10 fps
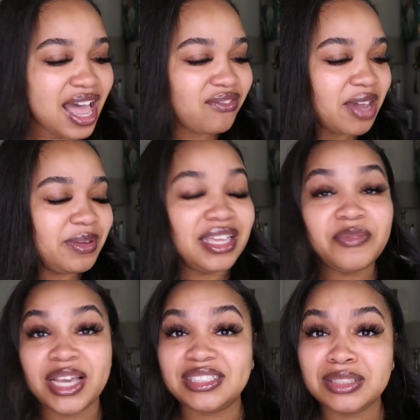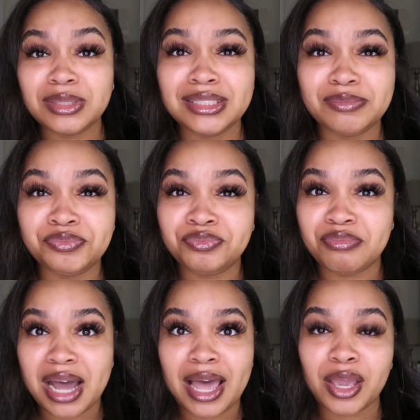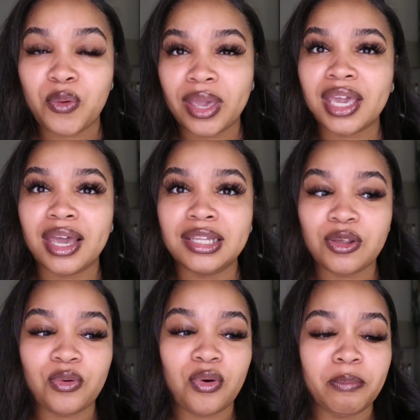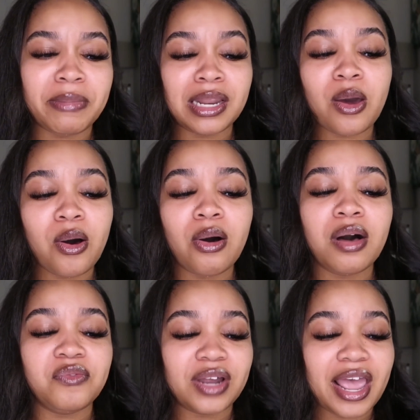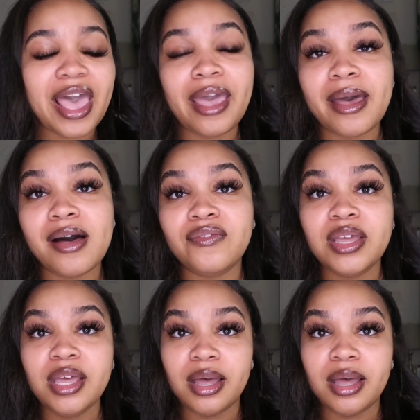all right but anyways this was my quick little mini haul of what i have